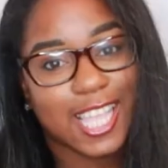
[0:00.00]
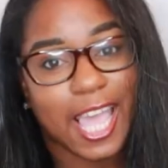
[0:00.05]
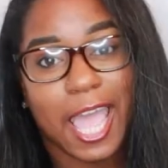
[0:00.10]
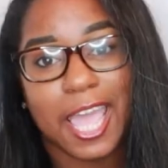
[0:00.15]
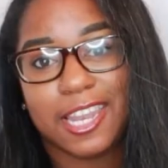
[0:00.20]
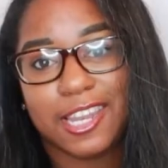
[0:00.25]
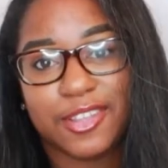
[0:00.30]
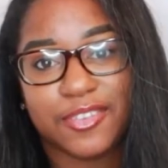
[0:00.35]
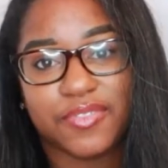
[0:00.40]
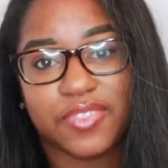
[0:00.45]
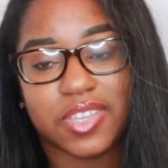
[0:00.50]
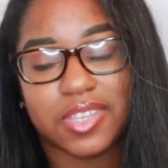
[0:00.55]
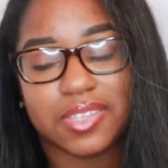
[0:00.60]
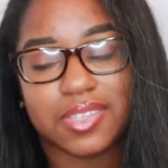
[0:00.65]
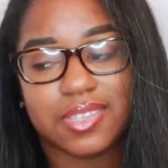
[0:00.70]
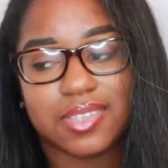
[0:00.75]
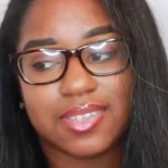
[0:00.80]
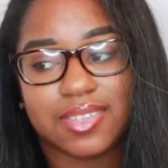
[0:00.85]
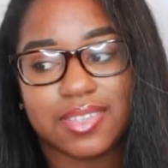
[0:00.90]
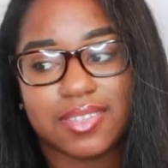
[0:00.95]
the end of
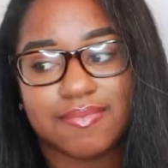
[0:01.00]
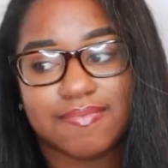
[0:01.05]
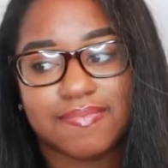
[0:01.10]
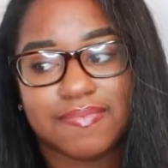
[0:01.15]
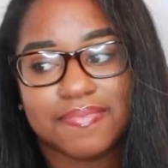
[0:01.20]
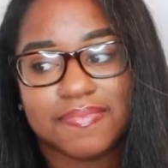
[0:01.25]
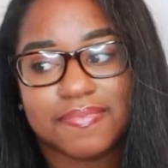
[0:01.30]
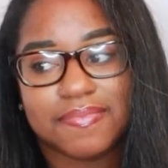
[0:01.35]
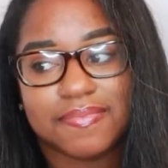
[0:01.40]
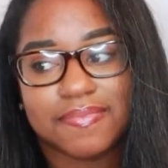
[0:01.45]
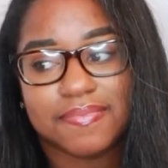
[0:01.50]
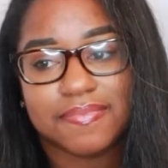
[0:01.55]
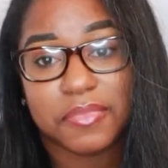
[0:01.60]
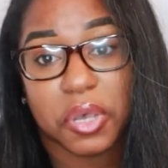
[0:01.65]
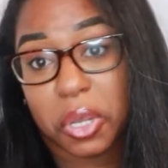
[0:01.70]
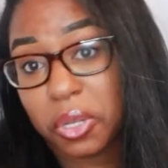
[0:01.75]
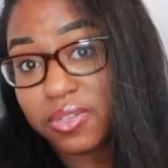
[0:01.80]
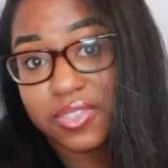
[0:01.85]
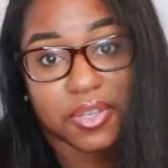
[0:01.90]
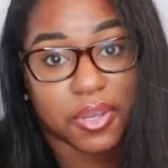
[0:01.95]
this
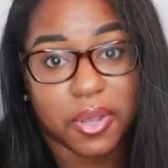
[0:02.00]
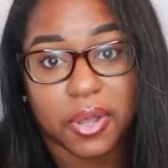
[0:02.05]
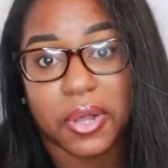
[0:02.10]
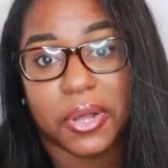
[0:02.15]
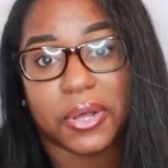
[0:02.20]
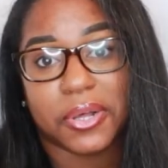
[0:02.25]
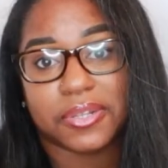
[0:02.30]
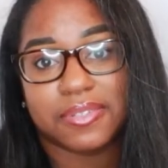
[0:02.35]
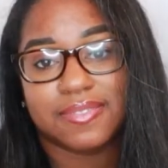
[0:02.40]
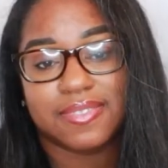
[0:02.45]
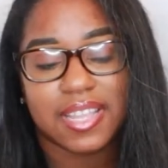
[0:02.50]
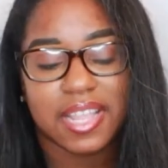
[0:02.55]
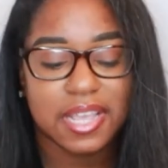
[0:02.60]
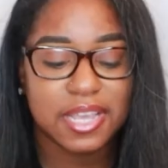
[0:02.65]
Ulta haul.